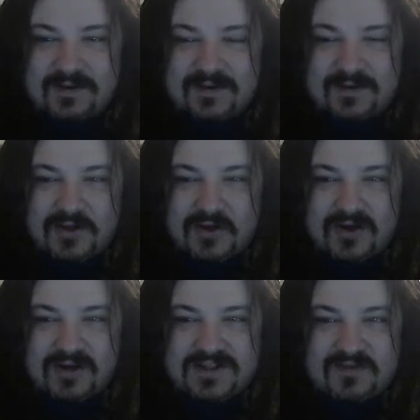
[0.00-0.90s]
Oh, your
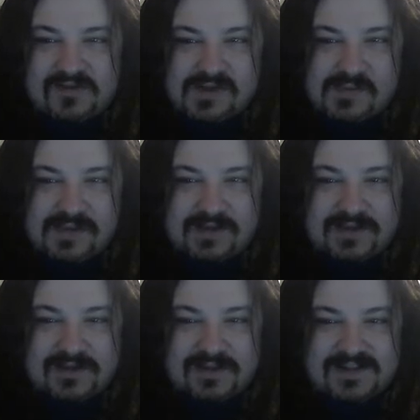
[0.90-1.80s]
internet's having trouble, Lily?
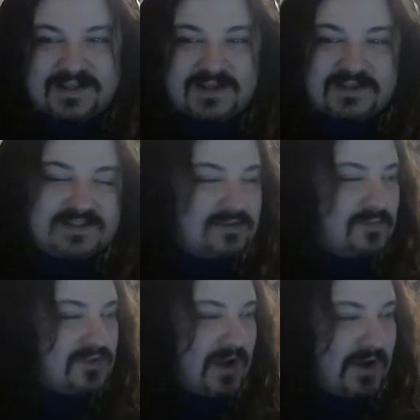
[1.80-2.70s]
That sucks. I'm
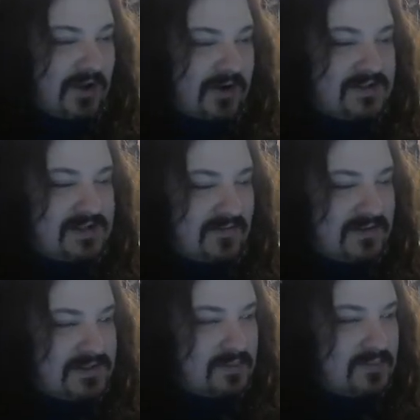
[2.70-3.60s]
sorry your internet's having
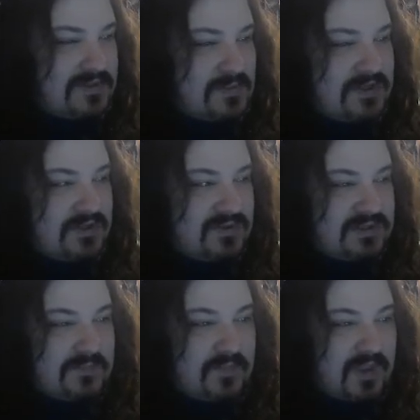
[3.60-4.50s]
some
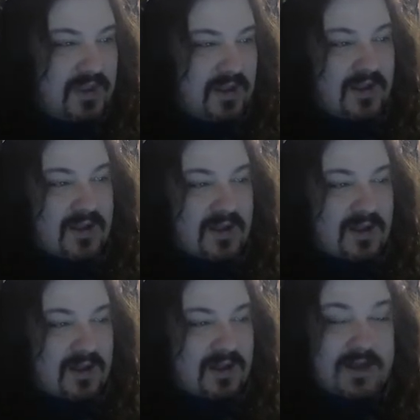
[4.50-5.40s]
issues.
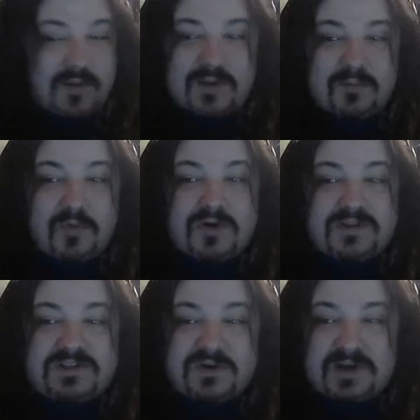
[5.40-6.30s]
Anyway, moral of the
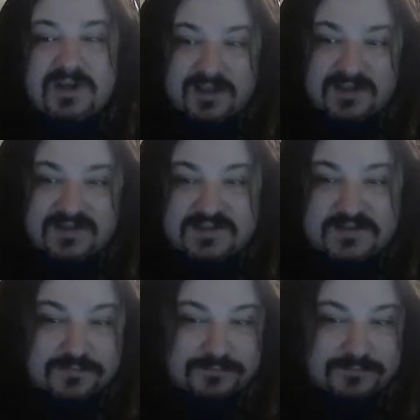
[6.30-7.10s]
story is,